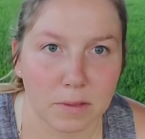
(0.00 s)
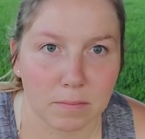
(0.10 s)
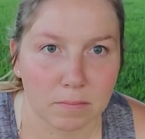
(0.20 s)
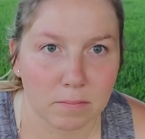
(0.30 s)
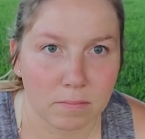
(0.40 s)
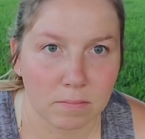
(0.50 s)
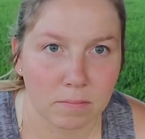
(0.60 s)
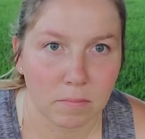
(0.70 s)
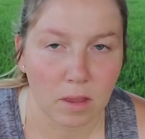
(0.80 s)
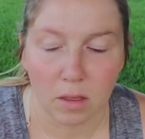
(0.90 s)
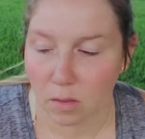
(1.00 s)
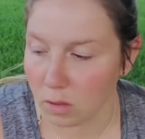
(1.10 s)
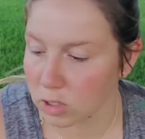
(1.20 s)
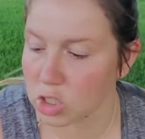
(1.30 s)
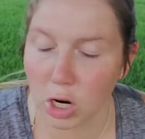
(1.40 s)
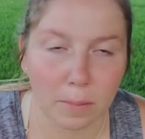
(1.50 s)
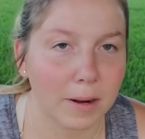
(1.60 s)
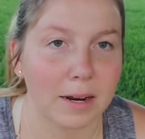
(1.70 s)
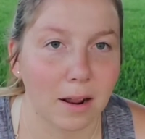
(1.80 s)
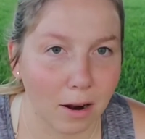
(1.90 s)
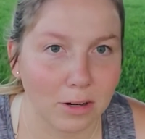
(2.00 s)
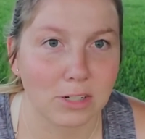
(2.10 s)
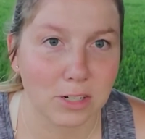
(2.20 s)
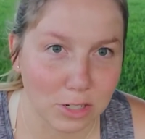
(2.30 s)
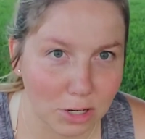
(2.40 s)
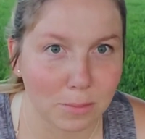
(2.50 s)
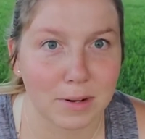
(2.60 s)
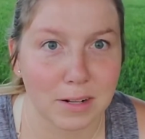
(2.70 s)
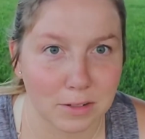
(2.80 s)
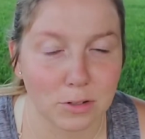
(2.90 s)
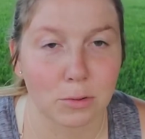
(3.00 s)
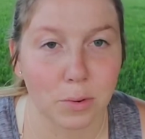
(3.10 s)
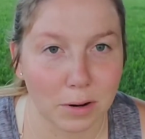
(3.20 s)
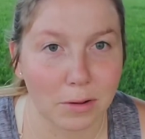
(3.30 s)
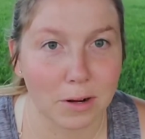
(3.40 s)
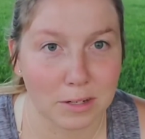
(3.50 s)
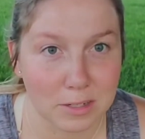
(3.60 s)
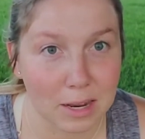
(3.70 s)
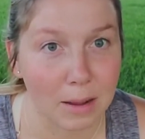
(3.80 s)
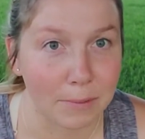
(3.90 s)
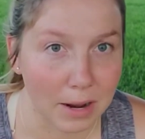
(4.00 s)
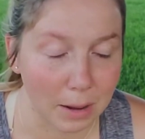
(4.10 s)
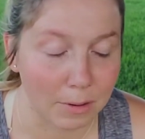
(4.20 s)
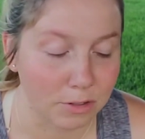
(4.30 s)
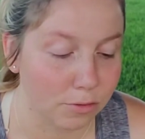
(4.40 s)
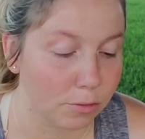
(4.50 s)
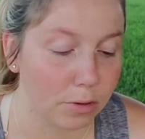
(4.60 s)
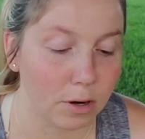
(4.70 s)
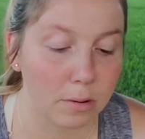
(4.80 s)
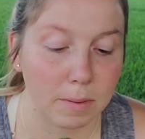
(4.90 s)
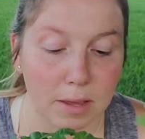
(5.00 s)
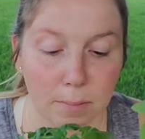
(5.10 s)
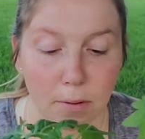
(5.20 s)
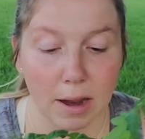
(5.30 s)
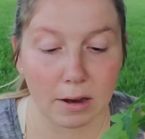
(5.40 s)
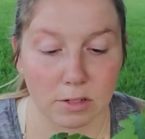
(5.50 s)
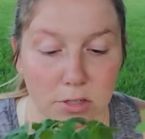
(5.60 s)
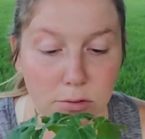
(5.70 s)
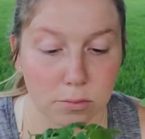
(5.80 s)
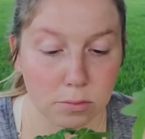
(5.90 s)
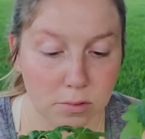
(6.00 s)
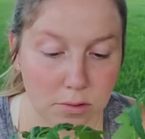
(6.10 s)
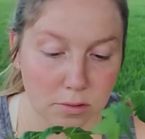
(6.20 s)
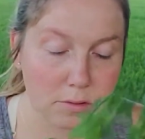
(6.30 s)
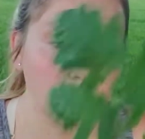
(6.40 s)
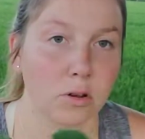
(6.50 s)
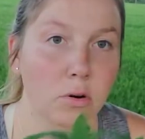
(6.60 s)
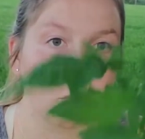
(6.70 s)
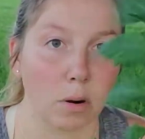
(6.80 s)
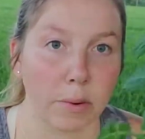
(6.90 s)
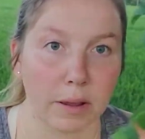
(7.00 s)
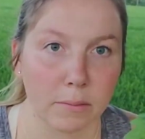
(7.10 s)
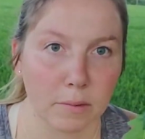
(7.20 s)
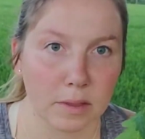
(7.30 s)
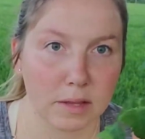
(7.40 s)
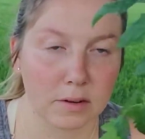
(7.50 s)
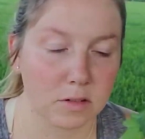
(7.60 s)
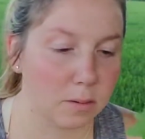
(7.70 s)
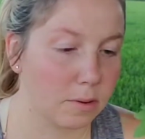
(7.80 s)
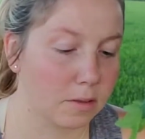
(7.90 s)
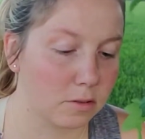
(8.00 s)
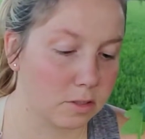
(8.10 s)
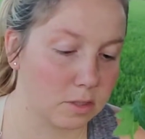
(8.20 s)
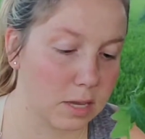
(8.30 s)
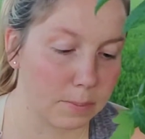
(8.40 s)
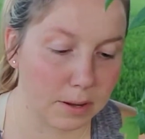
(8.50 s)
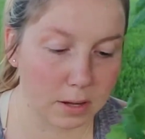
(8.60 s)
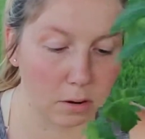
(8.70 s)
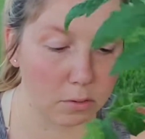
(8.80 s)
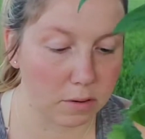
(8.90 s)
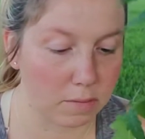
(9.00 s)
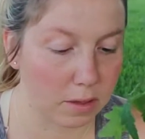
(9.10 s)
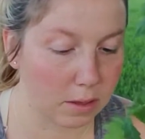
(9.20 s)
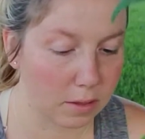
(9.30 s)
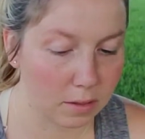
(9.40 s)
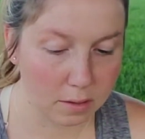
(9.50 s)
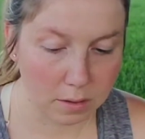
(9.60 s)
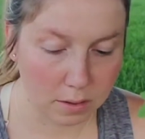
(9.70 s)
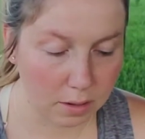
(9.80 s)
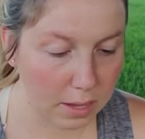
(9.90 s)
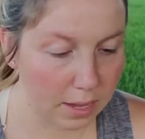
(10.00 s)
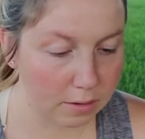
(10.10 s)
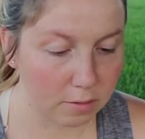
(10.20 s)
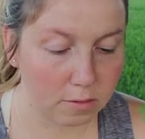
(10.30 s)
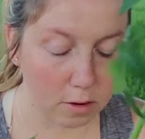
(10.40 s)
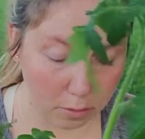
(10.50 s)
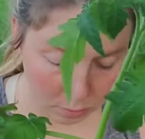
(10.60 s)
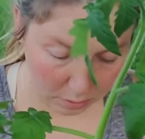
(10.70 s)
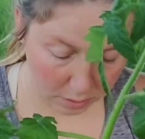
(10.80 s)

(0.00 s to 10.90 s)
but the determinate are determined as to where they're going to stop and how much fruit they're going to make prior to growing. Where the indeterminate, they'll just keep on going if they can. So